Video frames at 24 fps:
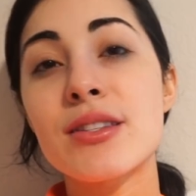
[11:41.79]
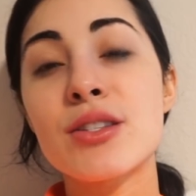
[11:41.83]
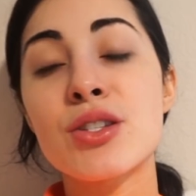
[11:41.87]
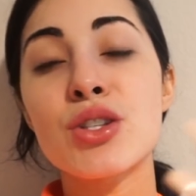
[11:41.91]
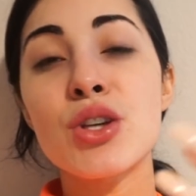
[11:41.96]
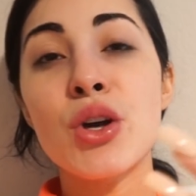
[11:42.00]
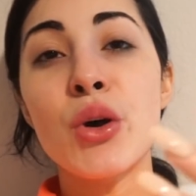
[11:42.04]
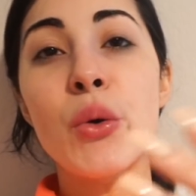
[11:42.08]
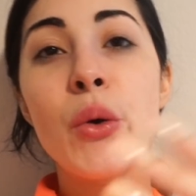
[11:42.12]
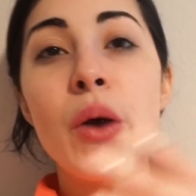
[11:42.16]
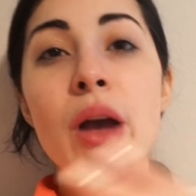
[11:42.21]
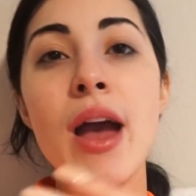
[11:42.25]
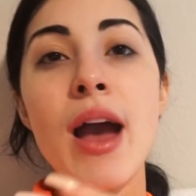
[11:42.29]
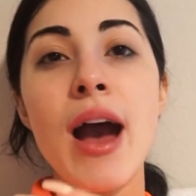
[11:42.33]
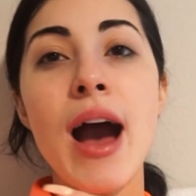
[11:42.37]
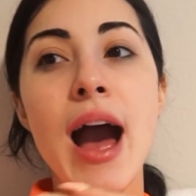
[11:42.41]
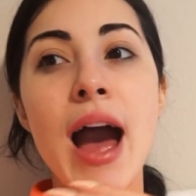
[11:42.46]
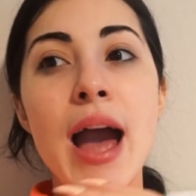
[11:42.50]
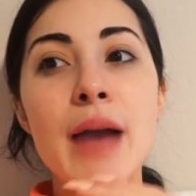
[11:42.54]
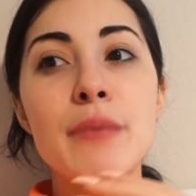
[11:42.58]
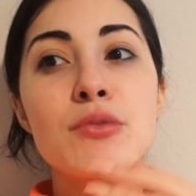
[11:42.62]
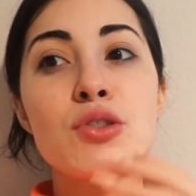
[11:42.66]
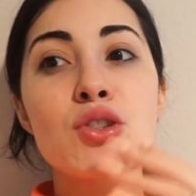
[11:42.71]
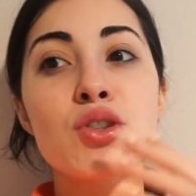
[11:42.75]
So
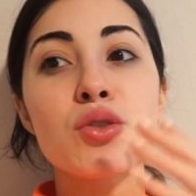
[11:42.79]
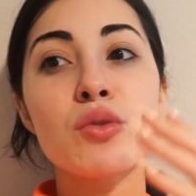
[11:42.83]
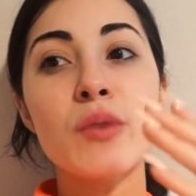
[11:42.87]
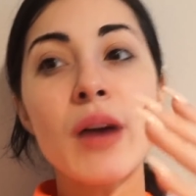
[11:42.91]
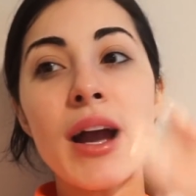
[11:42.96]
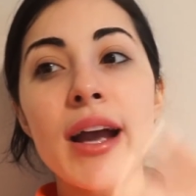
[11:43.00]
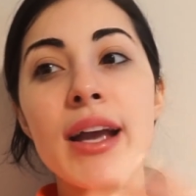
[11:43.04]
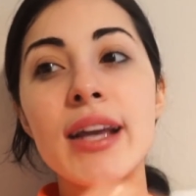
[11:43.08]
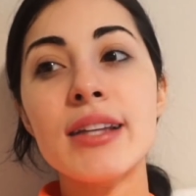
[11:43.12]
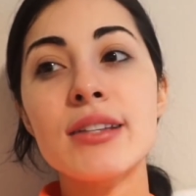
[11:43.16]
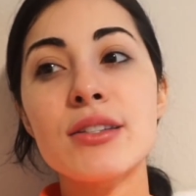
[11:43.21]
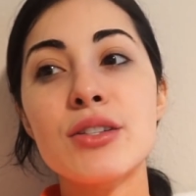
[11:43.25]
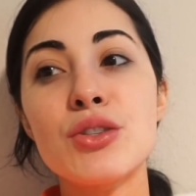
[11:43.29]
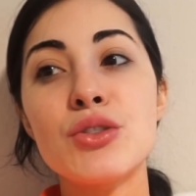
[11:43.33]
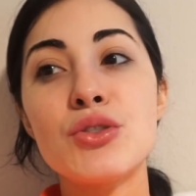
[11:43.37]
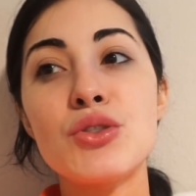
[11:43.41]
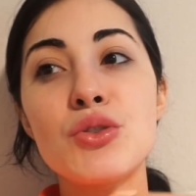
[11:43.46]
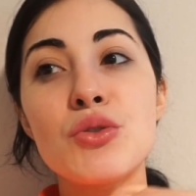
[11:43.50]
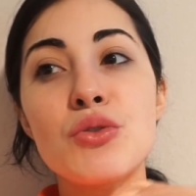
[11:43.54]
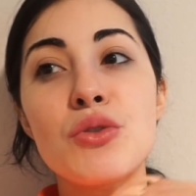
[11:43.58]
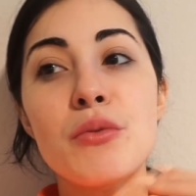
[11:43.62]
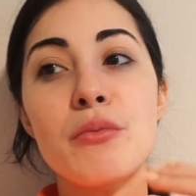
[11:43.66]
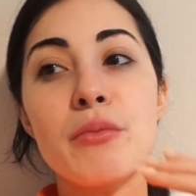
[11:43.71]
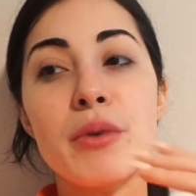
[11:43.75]
I'm trying to
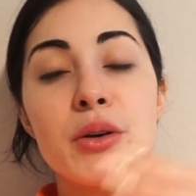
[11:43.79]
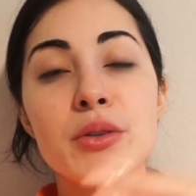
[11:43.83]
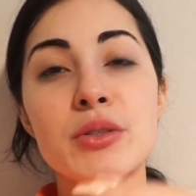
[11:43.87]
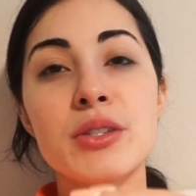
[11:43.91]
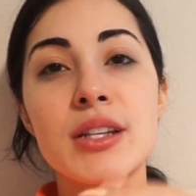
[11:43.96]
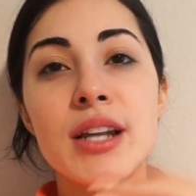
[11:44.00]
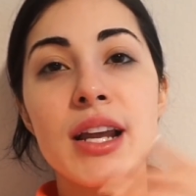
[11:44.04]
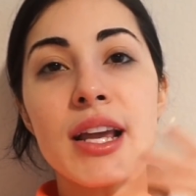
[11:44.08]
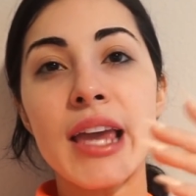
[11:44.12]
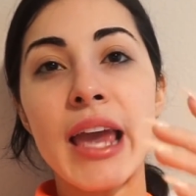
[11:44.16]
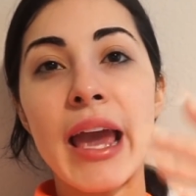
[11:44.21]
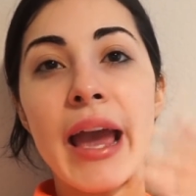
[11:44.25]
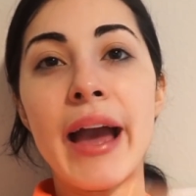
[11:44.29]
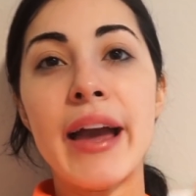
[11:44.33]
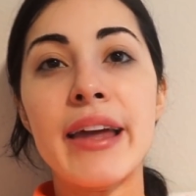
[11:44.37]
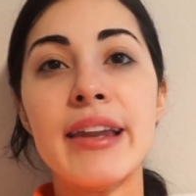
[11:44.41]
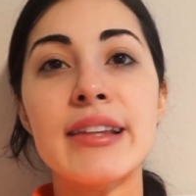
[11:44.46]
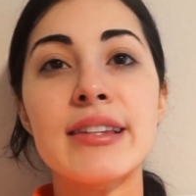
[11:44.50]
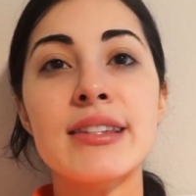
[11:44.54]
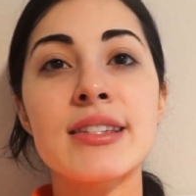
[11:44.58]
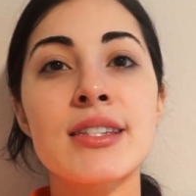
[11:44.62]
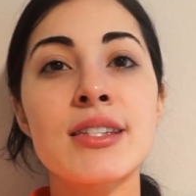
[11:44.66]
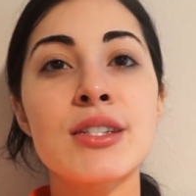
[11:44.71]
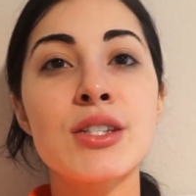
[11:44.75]
do the most that I can
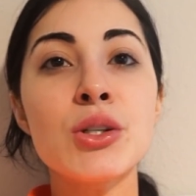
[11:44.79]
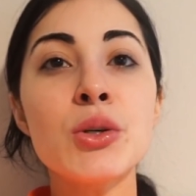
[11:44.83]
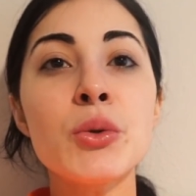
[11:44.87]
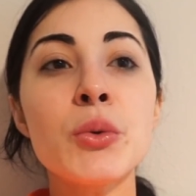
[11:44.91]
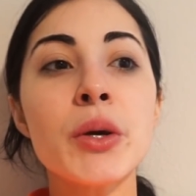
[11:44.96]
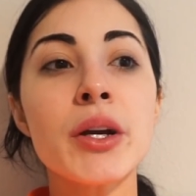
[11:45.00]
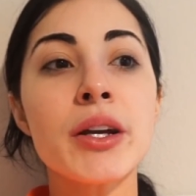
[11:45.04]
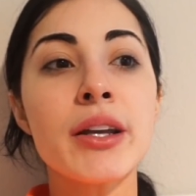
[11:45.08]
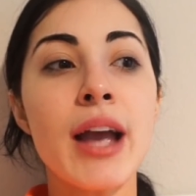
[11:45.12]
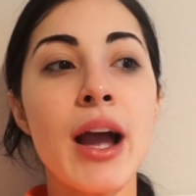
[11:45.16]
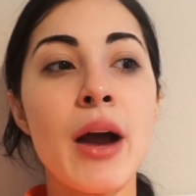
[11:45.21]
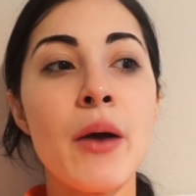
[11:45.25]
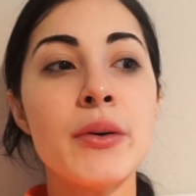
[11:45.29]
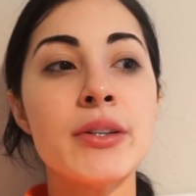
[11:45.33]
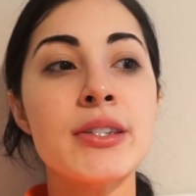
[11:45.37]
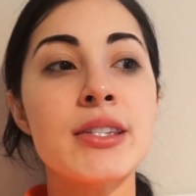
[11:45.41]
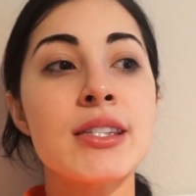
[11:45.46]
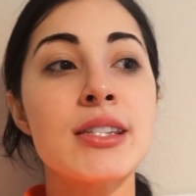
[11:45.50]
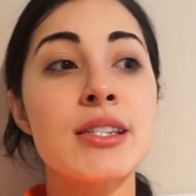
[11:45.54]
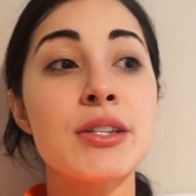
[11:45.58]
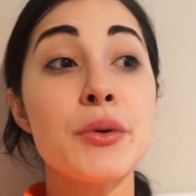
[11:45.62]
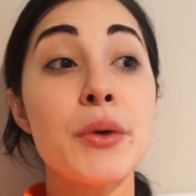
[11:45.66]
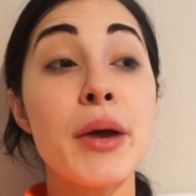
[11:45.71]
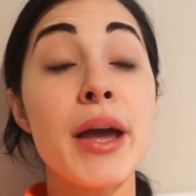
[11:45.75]
and still work out and
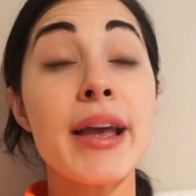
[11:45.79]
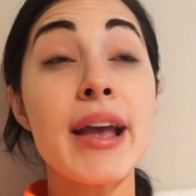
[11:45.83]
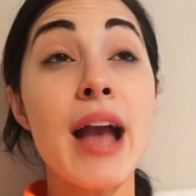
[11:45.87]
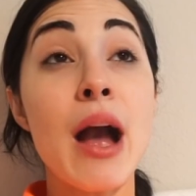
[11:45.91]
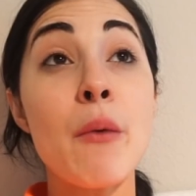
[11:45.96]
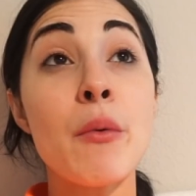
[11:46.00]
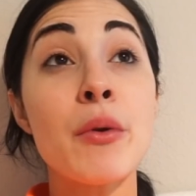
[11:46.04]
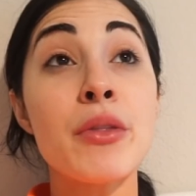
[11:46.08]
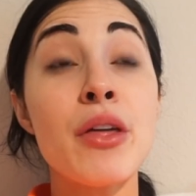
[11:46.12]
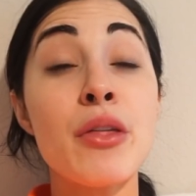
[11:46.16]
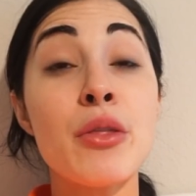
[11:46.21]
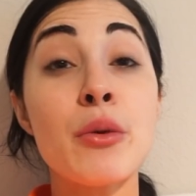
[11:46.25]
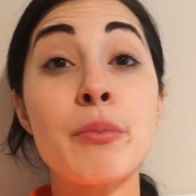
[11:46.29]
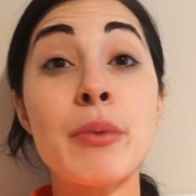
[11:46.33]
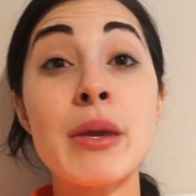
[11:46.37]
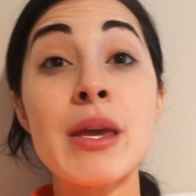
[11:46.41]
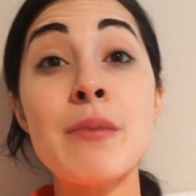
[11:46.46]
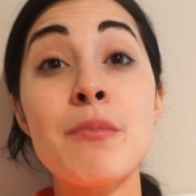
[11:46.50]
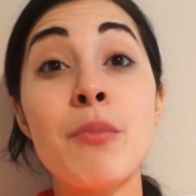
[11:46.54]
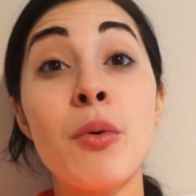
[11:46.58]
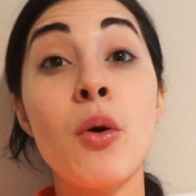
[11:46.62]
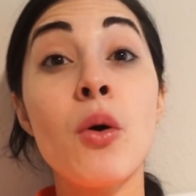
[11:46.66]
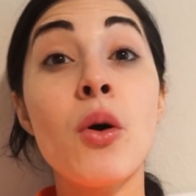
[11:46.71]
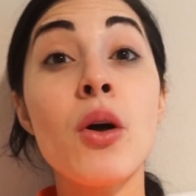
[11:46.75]
still hang out with other
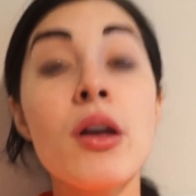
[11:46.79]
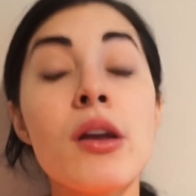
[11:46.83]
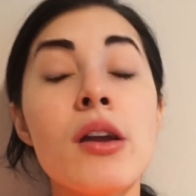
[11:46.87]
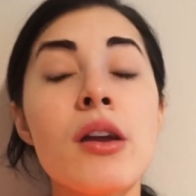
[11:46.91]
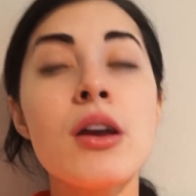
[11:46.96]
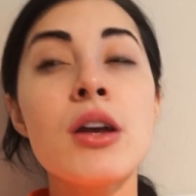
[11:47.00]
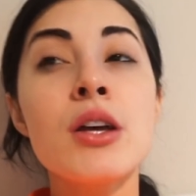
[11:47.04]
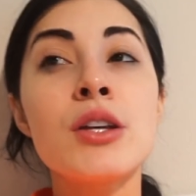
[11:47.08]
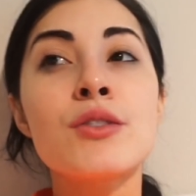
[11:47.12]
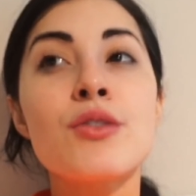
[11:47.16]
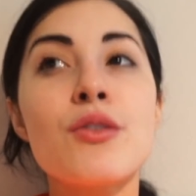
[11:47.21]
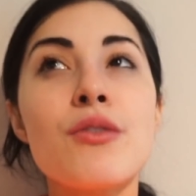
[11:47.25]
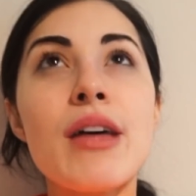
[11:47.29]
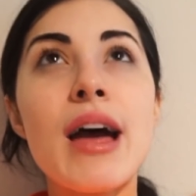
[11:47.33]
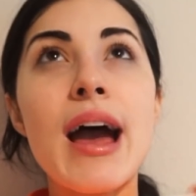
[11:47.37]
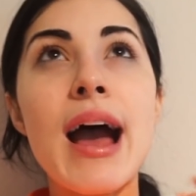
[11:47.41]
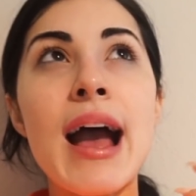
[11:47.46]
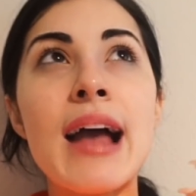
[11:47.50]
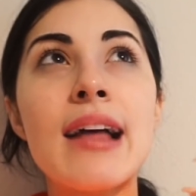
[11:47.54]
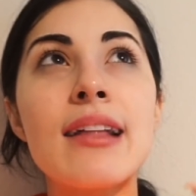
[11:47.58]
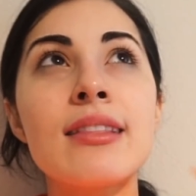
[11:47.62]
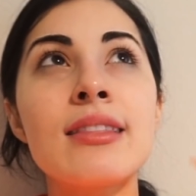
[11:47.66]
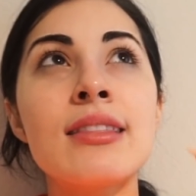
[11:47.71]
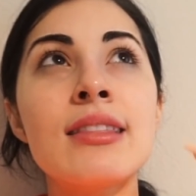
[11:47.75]
people so that
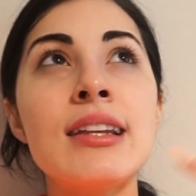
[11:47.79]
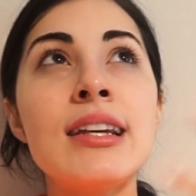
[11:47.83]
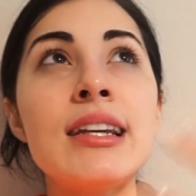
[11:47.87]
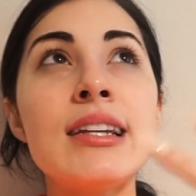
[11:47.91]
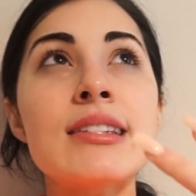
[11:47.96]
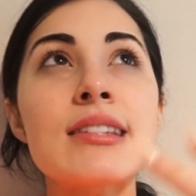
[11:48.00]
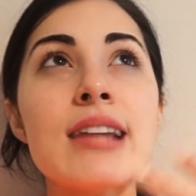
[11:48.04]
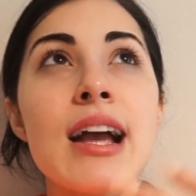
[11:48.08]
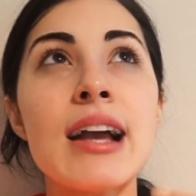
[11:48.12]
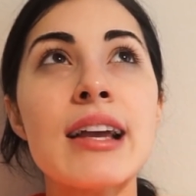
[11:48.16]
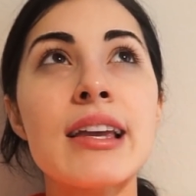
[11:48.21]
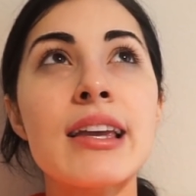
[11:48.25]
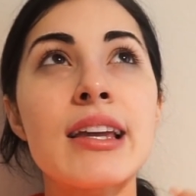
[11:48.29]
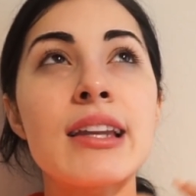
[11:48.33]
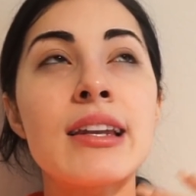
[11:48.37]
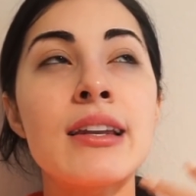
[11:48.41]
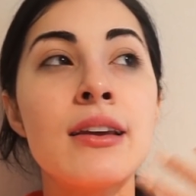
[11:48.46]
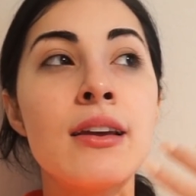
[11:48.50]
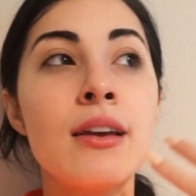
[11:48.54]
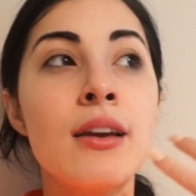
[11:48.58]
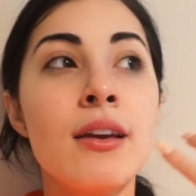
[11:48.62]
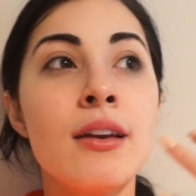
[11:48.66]
at least I can